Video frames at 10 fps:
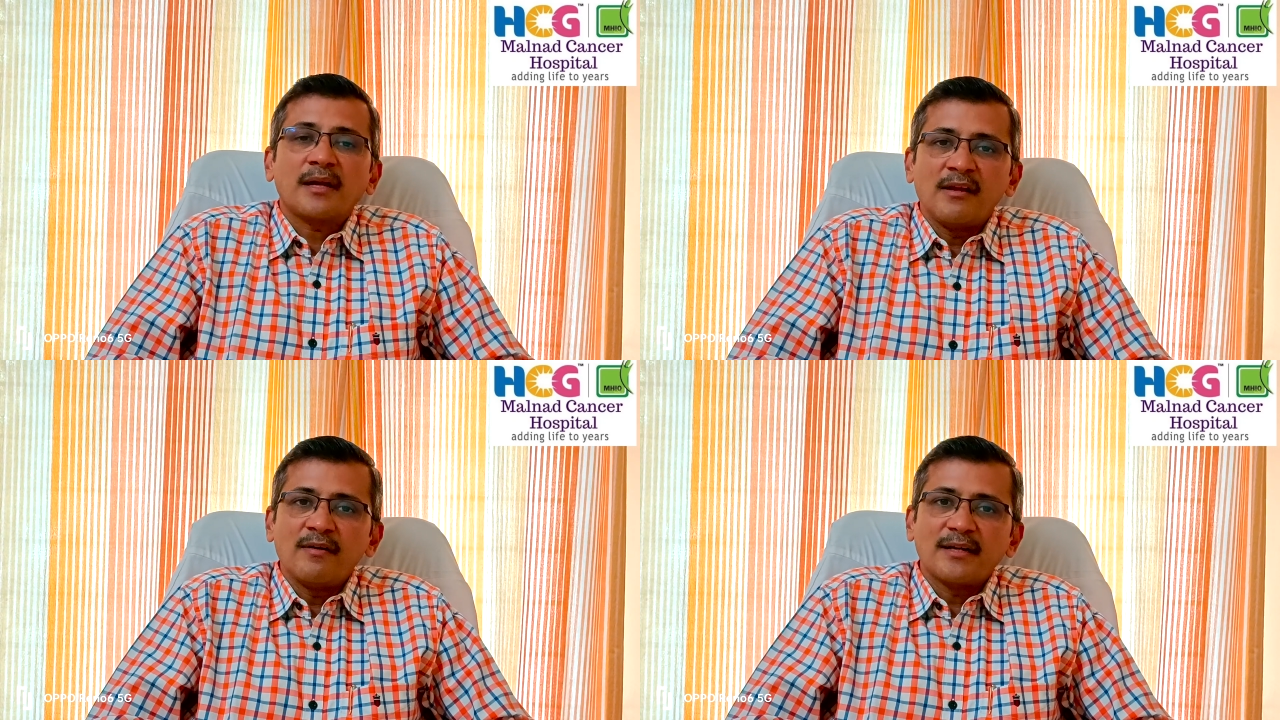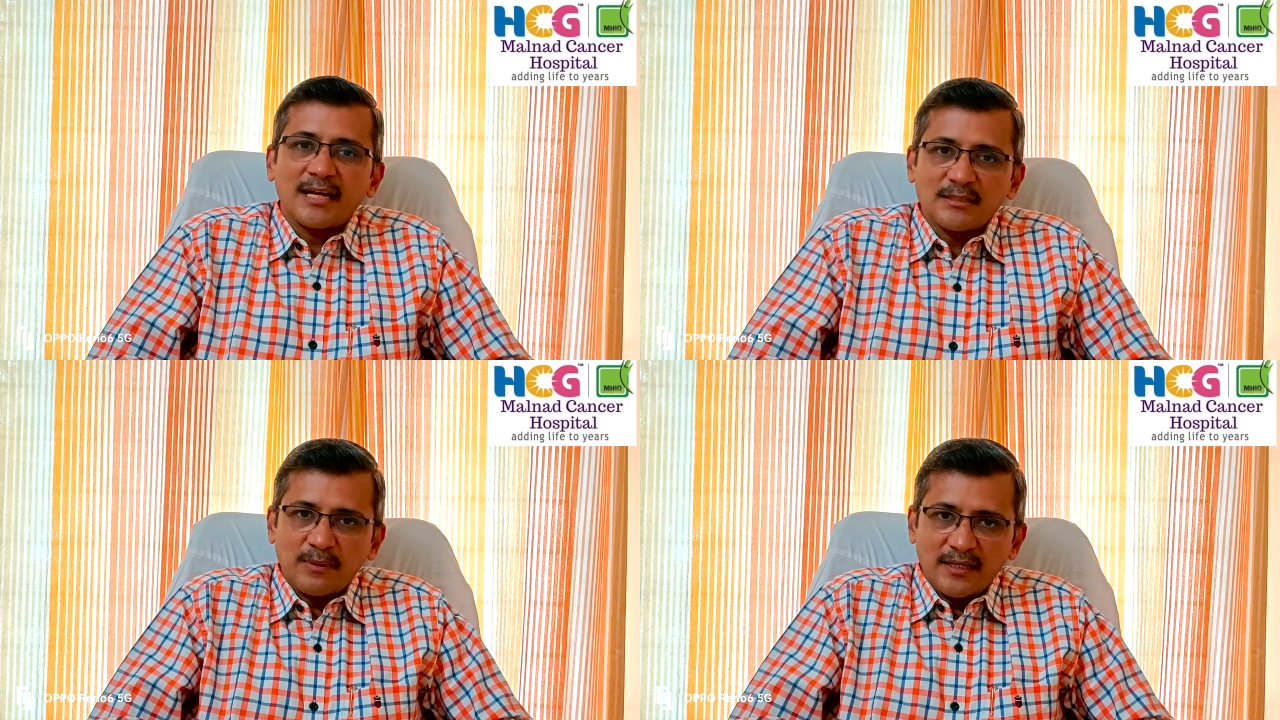liver
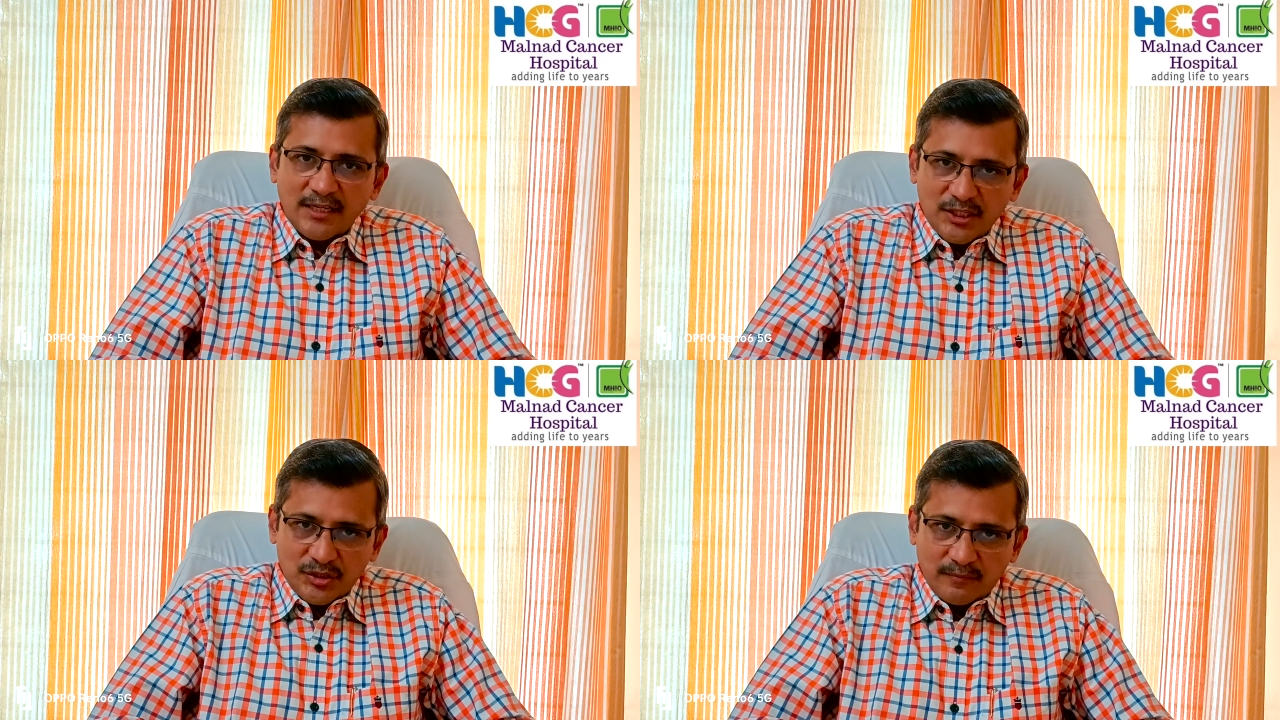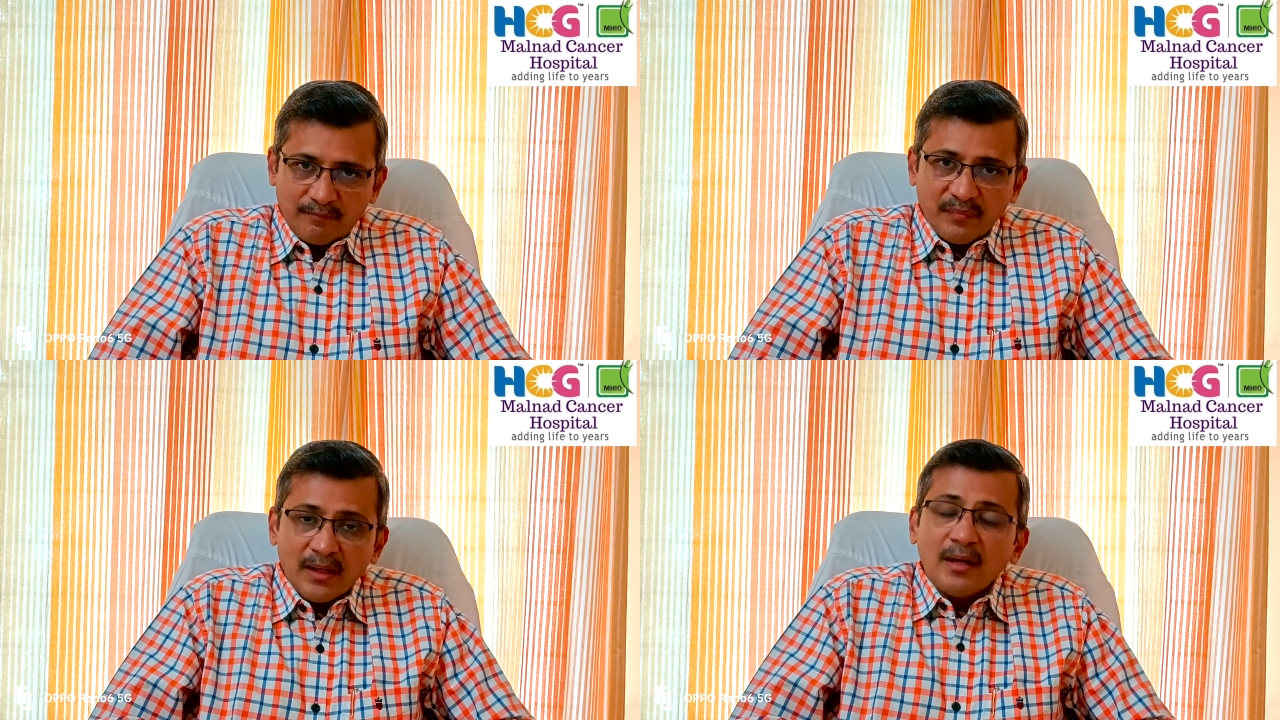transplantation.
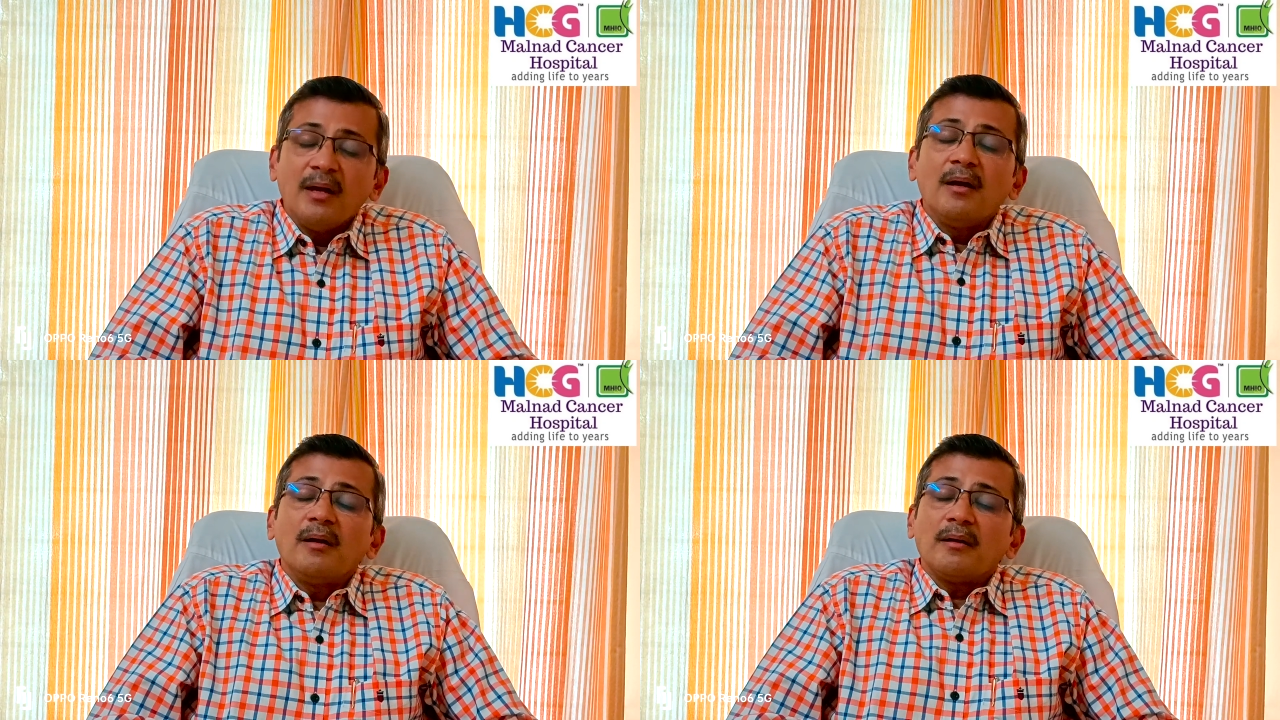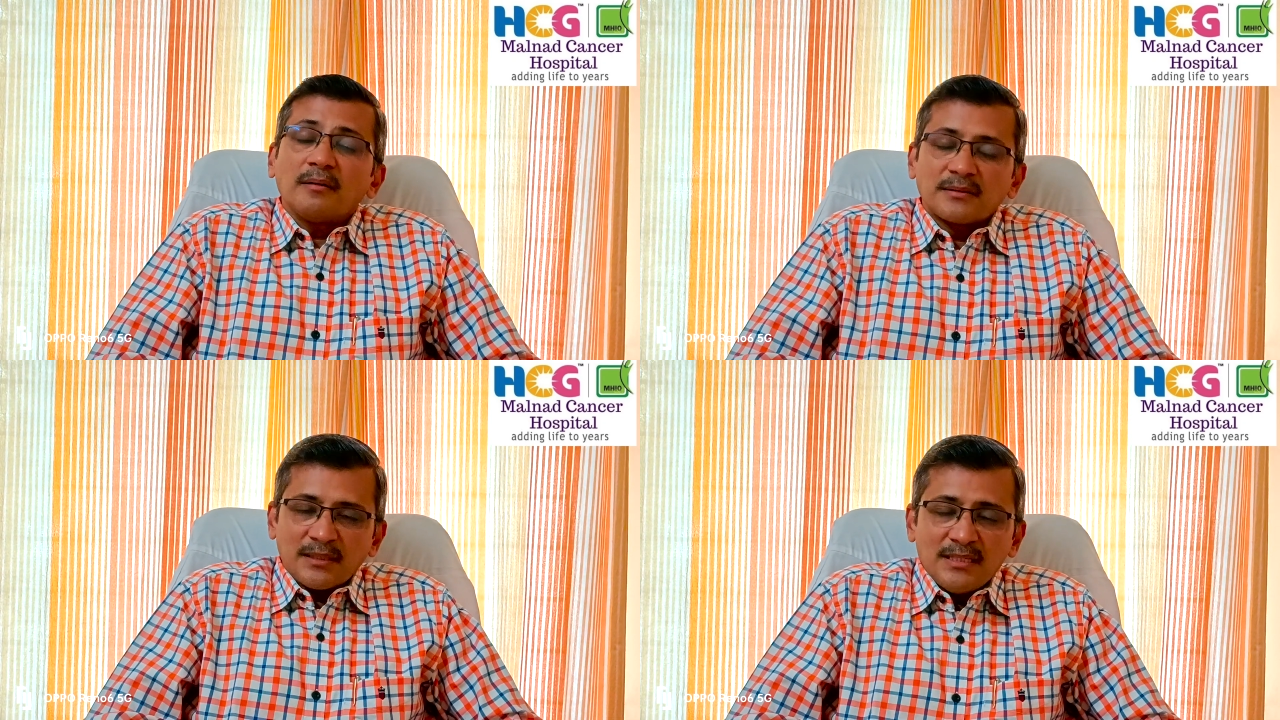
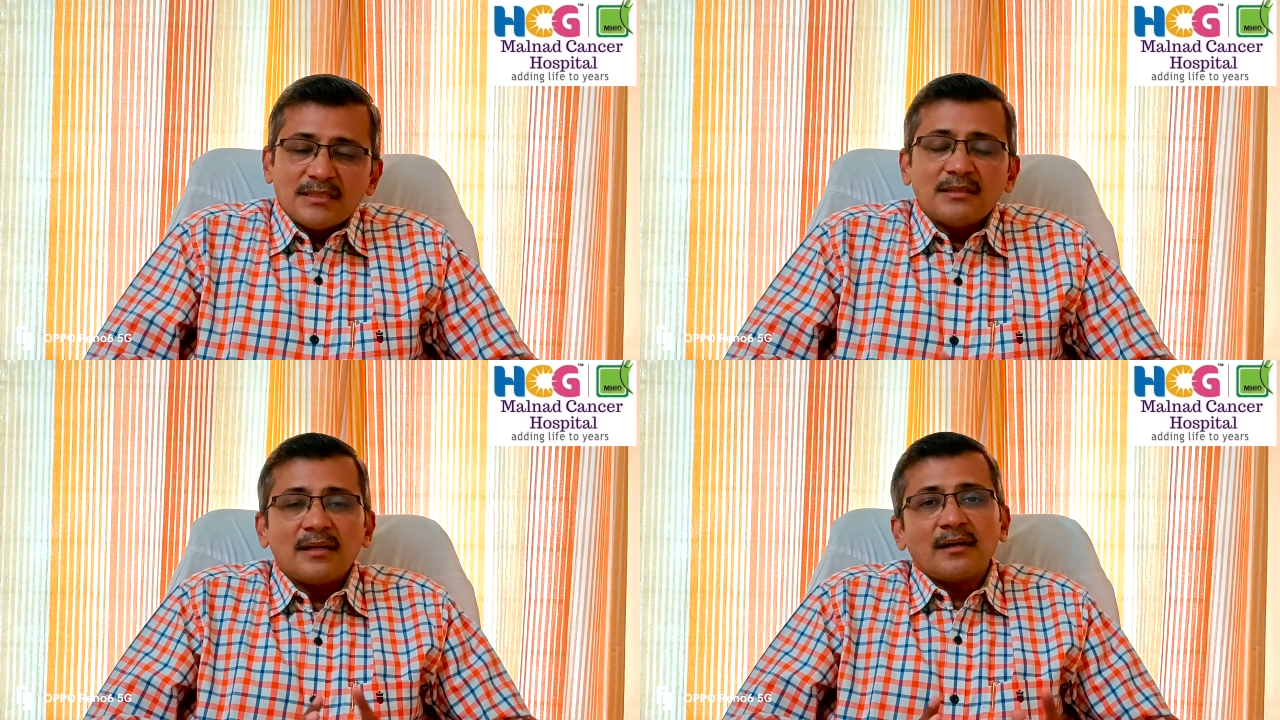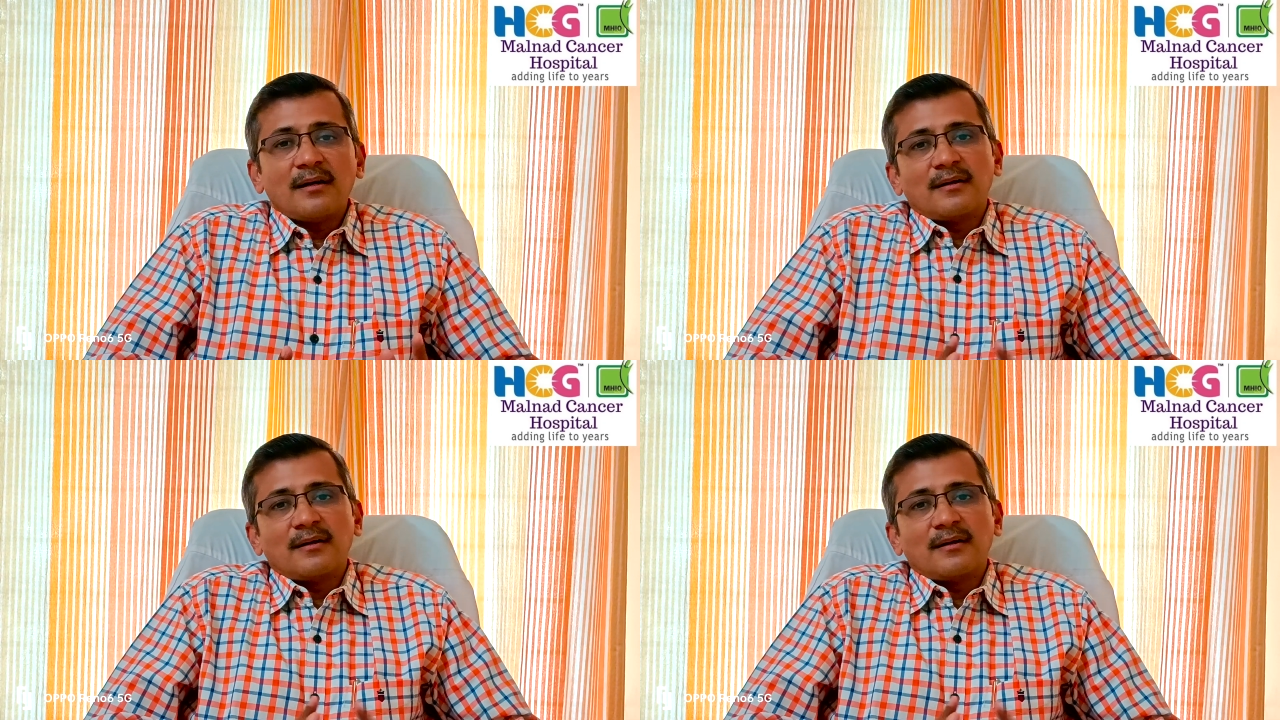Since the